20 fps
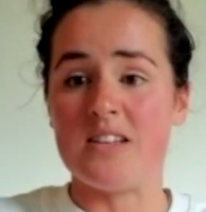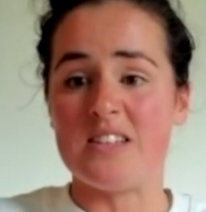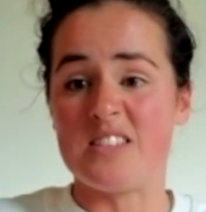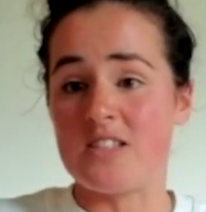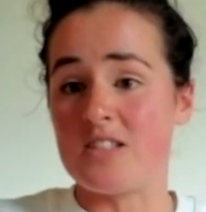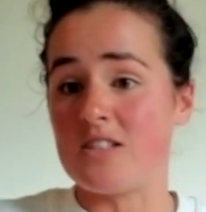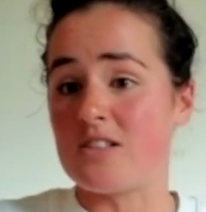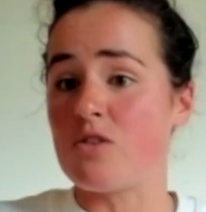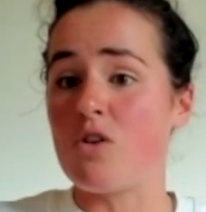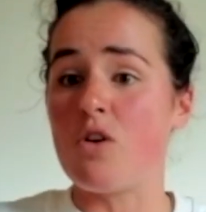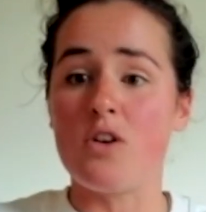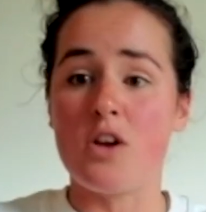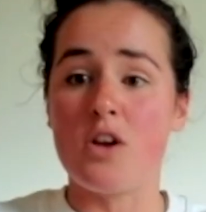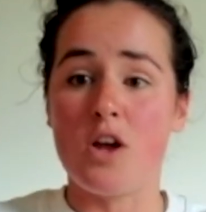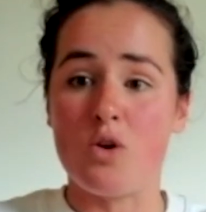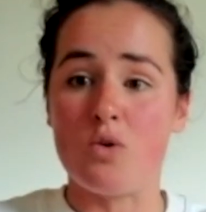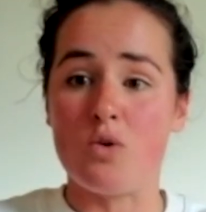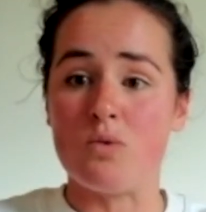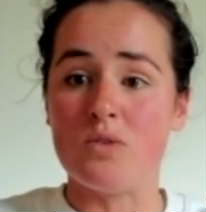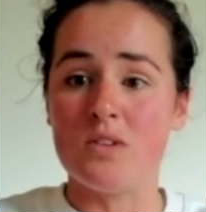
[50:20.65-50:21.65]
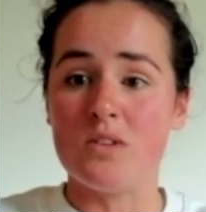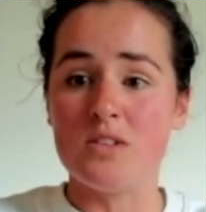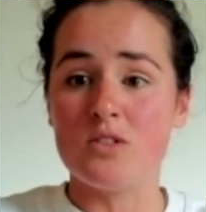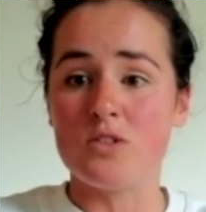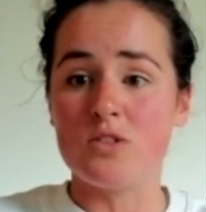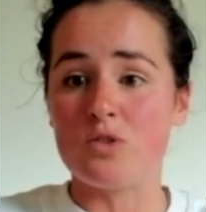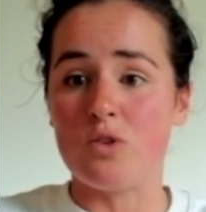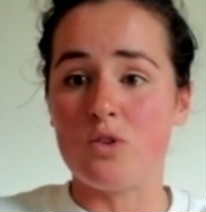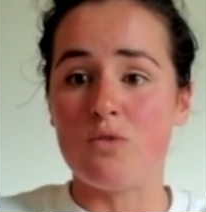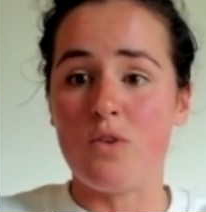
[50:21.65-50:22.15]
It's got no
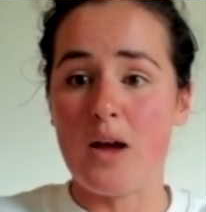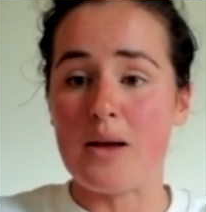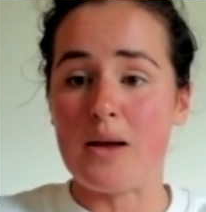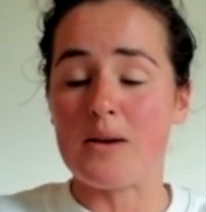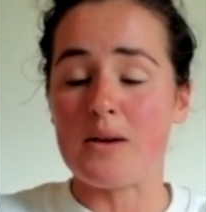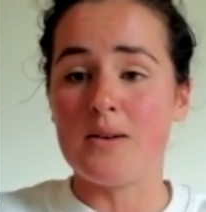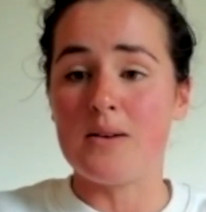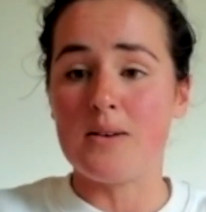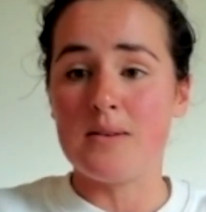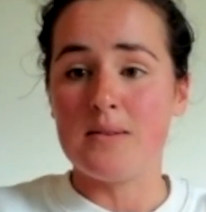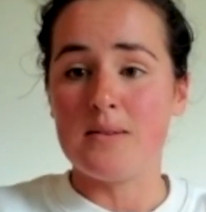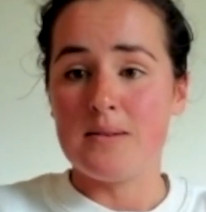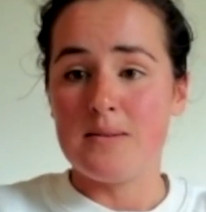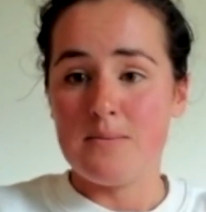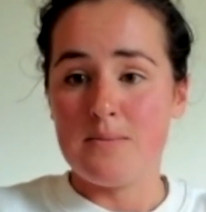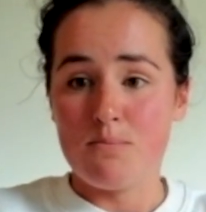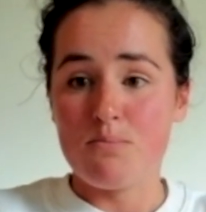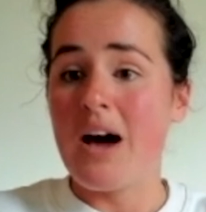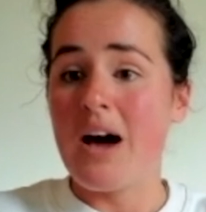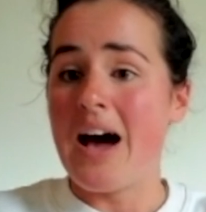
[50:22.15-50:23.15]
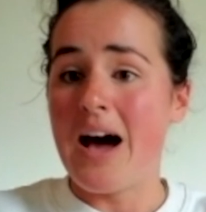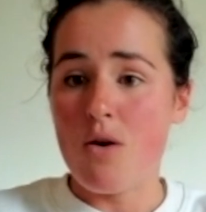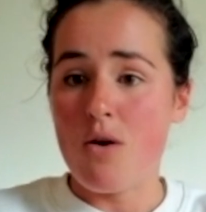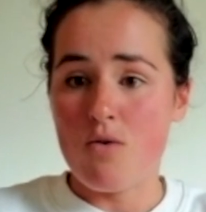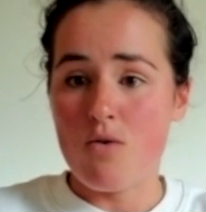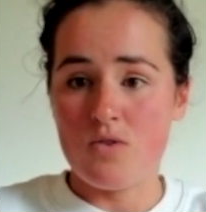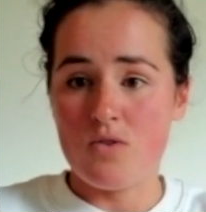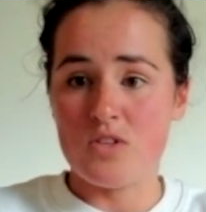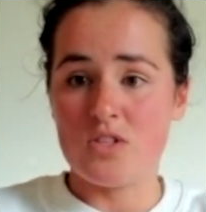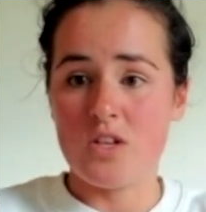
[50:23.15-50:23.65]
sort of like
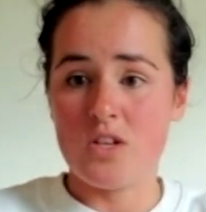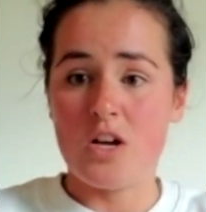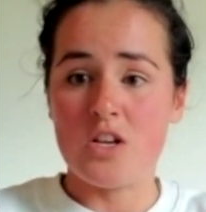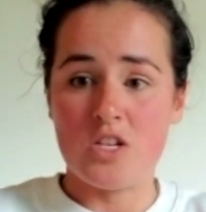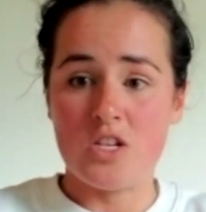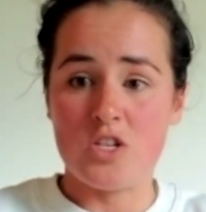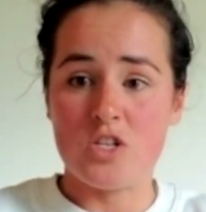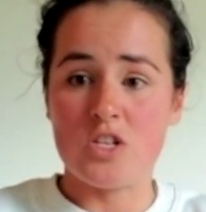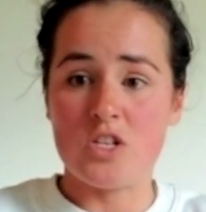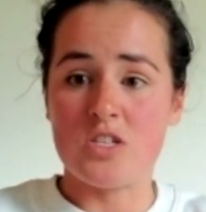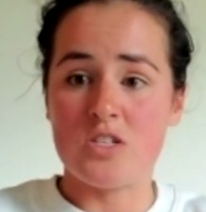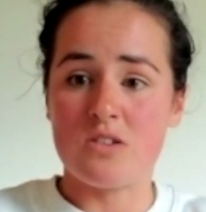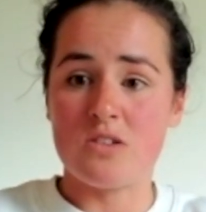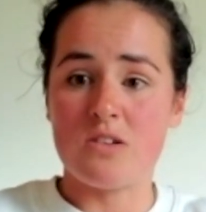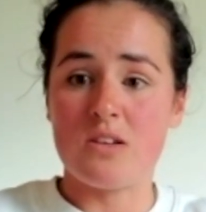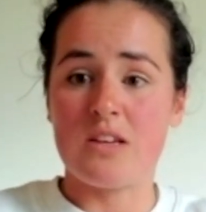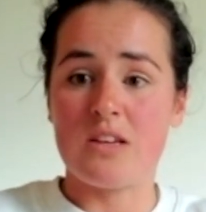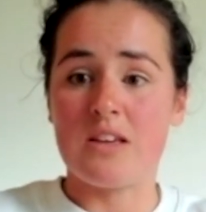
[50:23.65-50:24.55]
power as such. It just